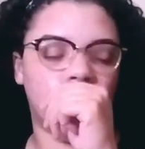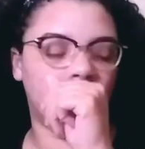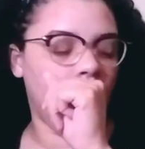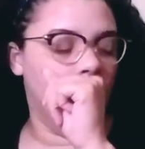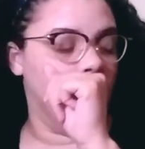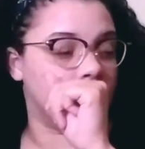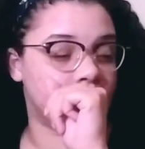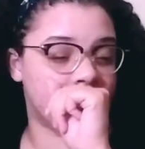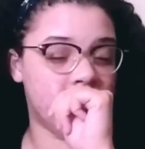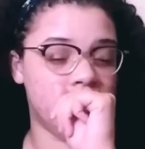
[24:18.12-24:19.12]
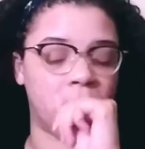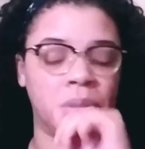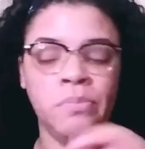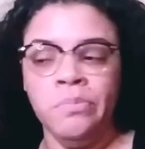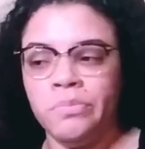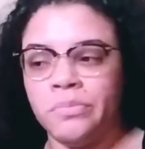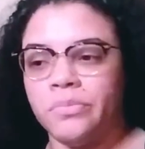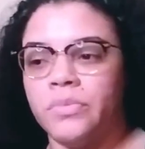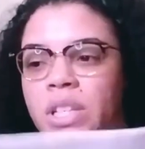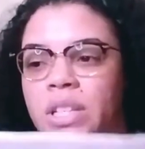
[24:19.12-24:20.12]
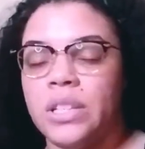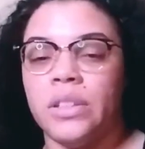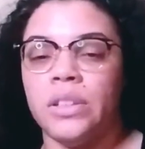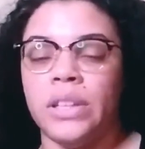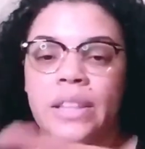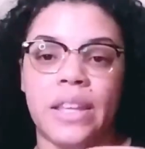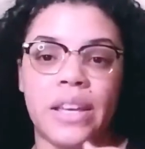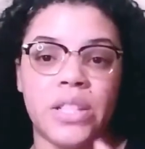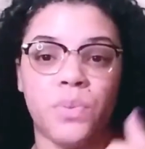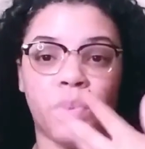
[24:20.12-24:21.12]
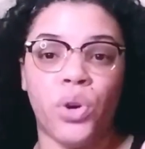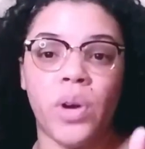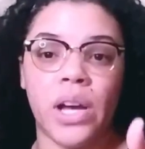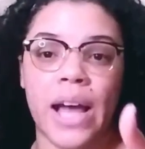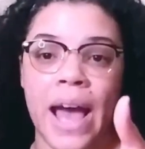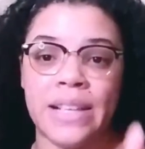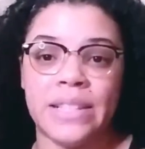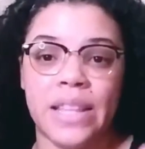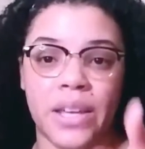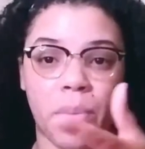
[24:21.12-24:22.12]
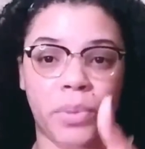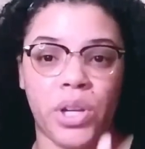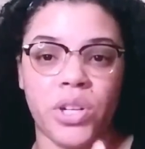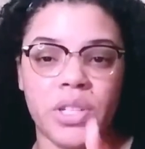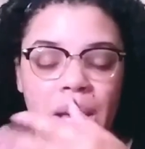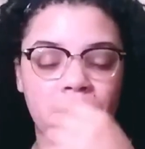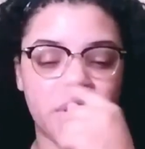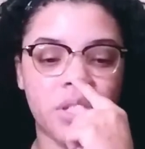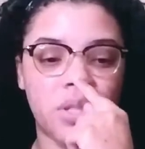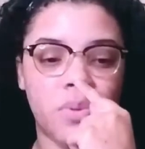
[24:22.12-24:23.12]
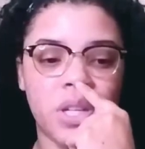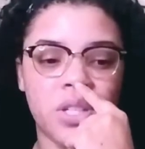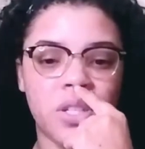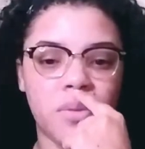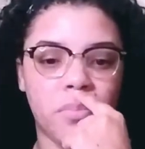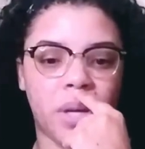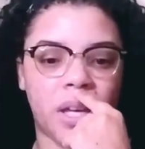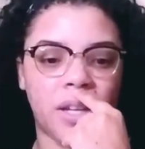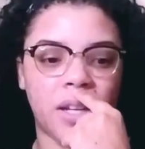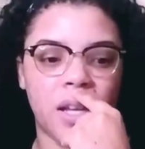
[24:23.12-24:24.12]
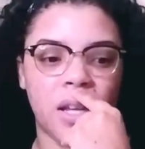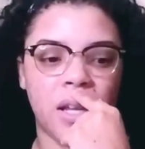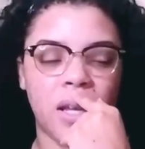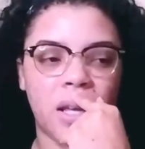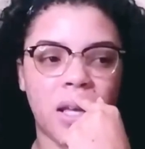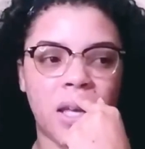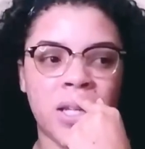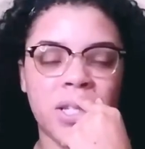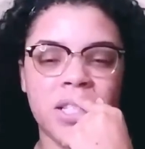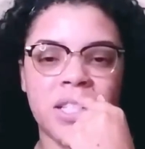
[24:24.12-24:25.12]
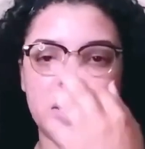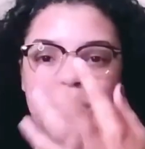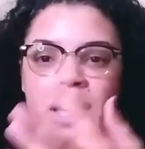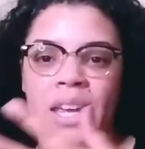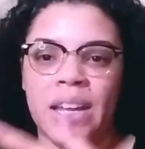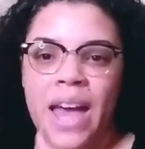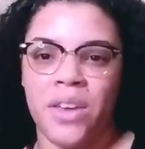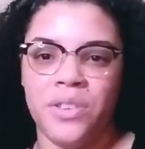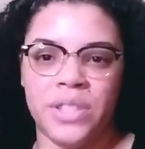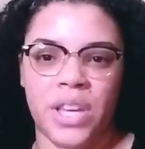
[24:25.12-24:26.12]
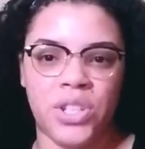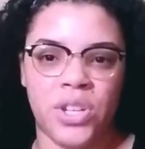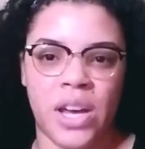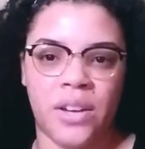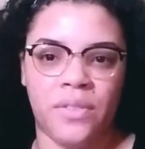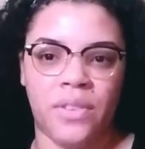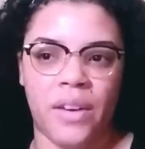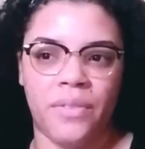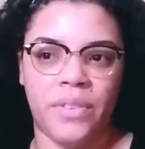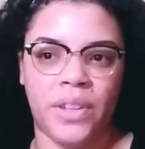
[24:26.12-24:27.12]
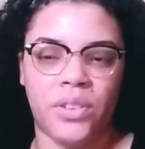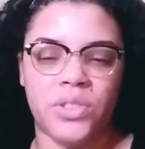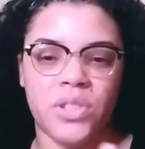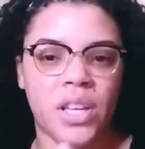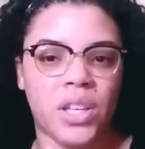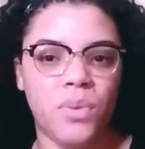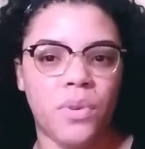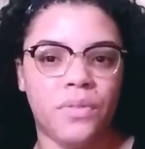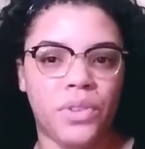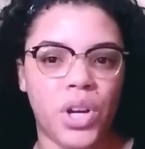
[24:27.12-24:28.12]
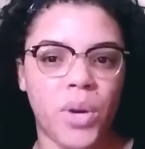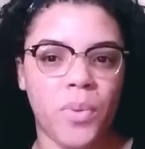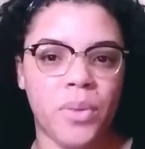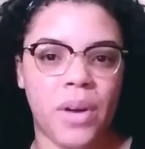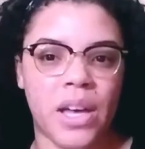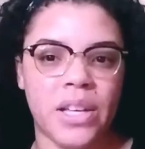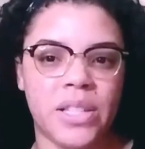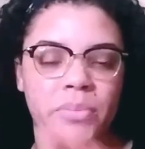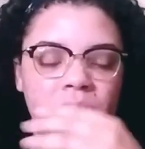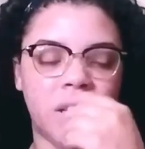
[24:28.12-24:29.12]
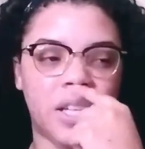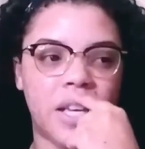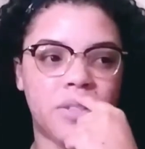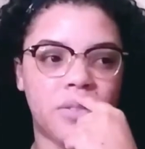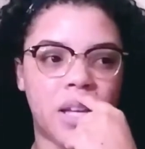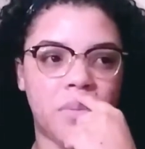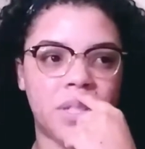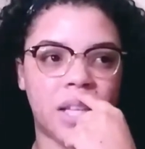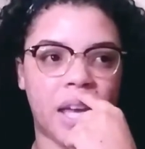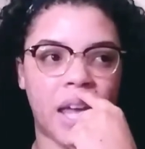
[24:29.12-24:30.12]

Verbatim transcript: excuse me, like things weren't as they appeared type of situation, but it just seemed like an accusation out of left field. She's like, "You were flirting with my husband," and Antoinette was like,